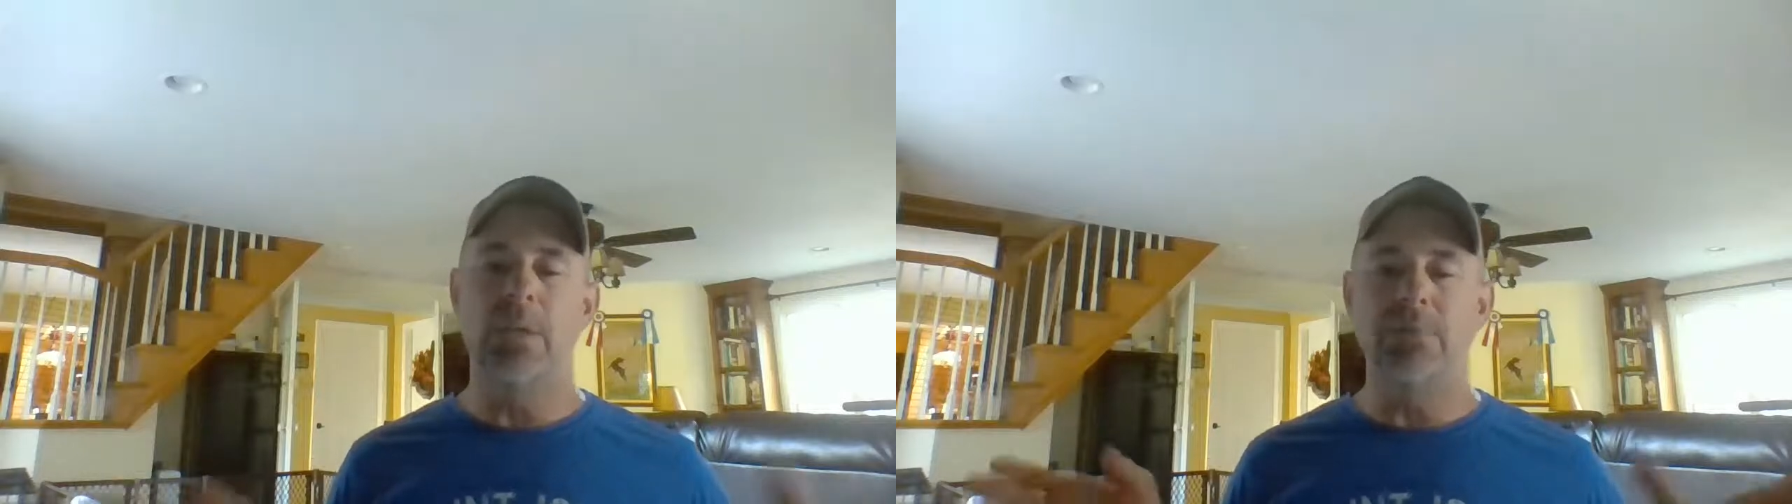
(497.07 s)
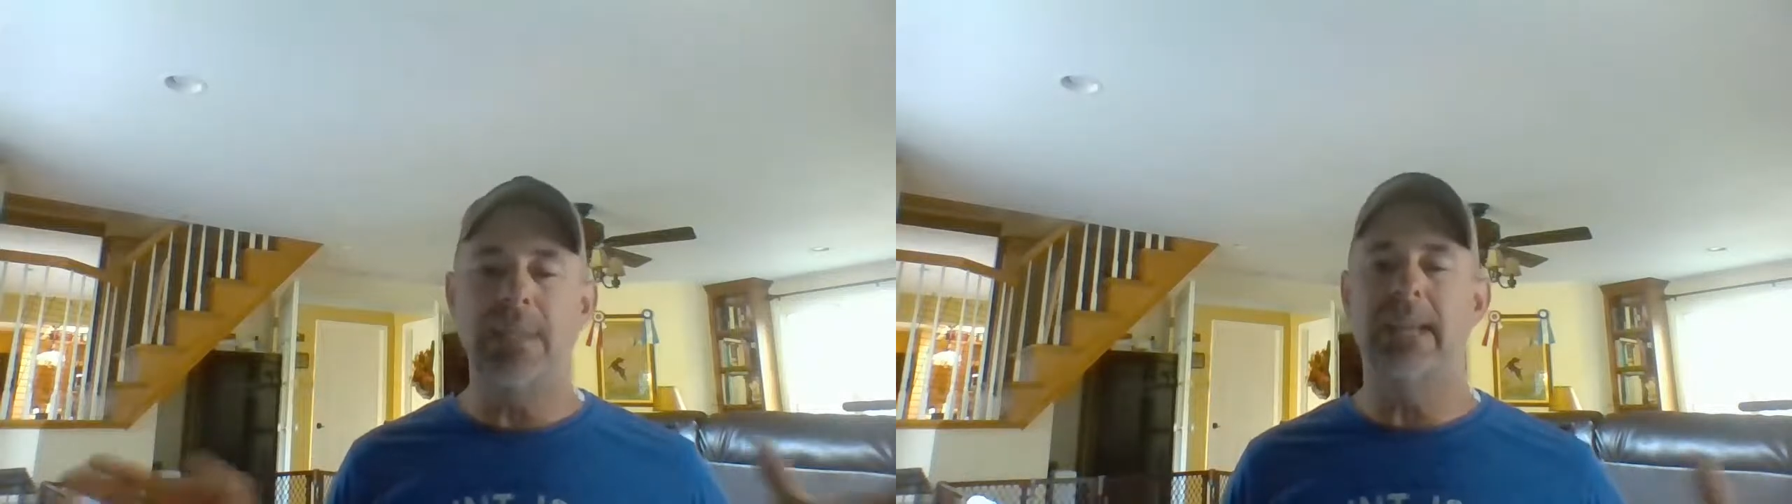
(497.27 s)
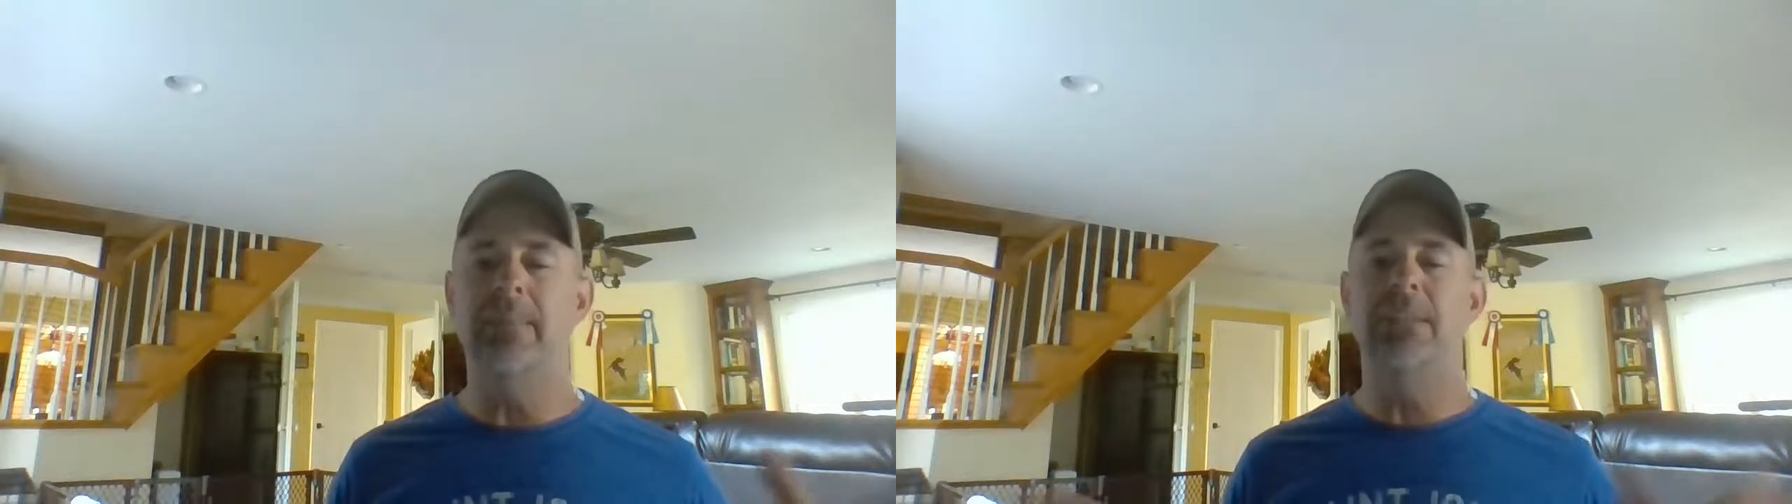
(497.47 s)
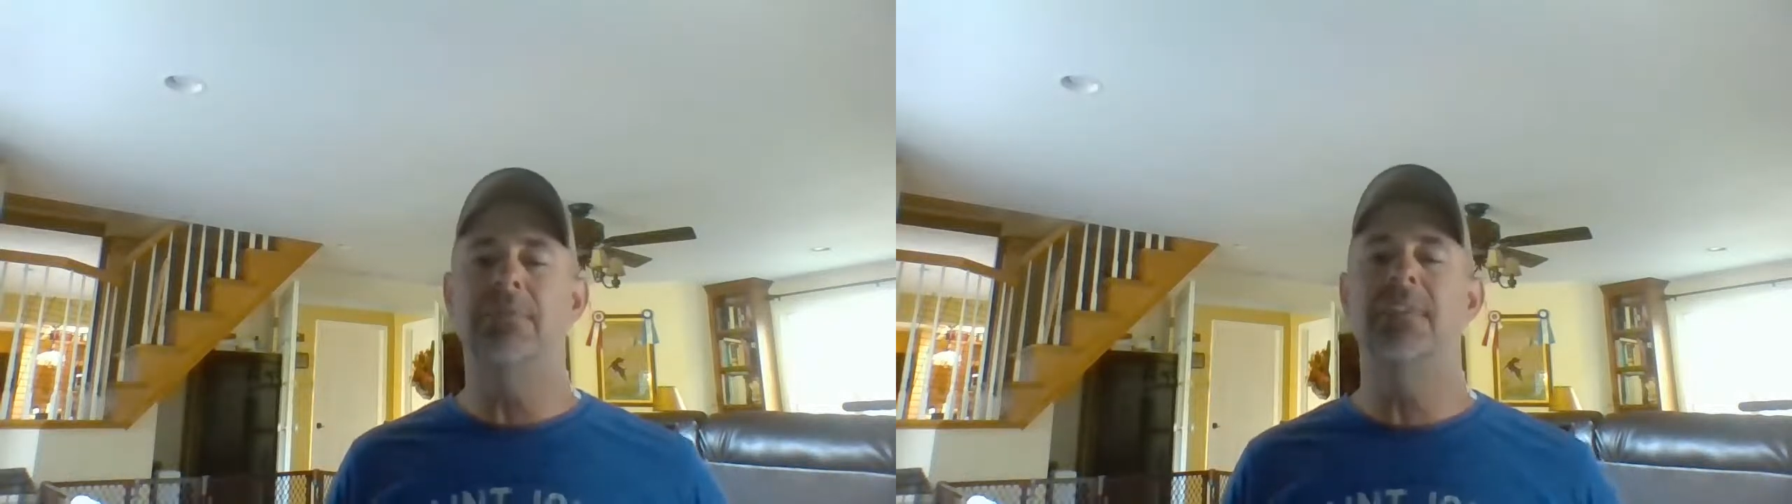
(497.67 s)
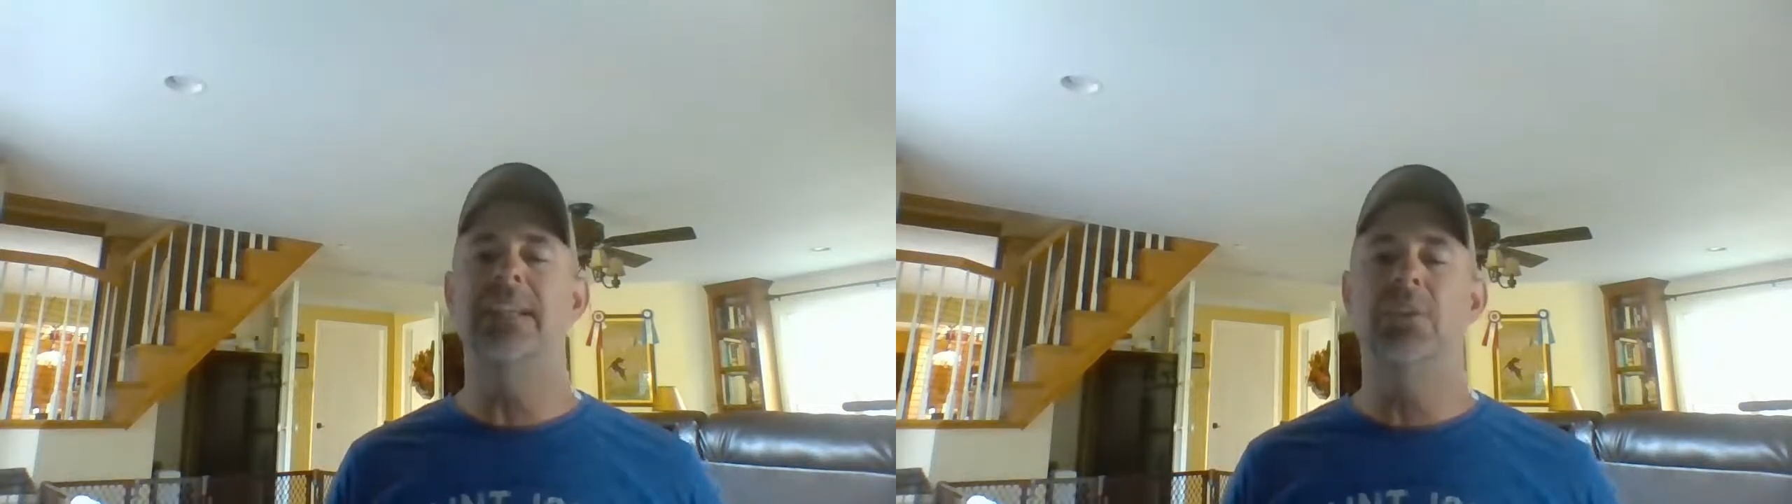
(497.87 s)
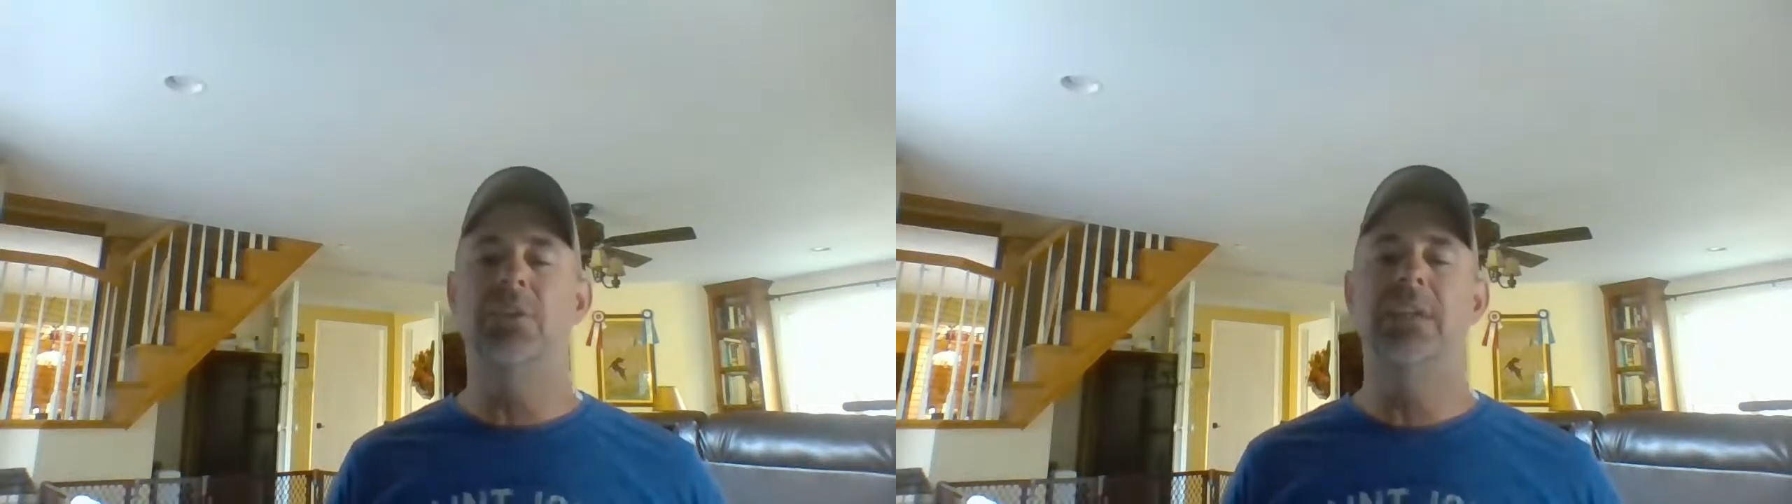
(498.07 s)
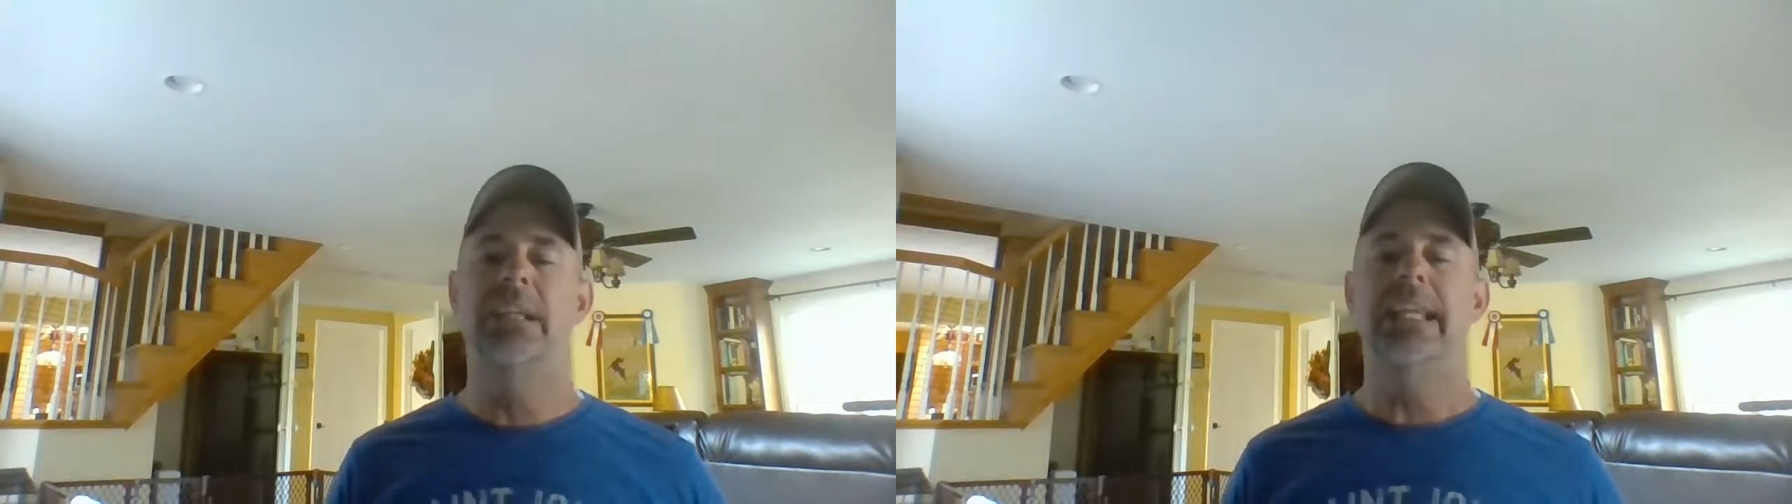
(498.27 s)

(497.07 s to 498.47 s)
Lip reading: you get them to the field,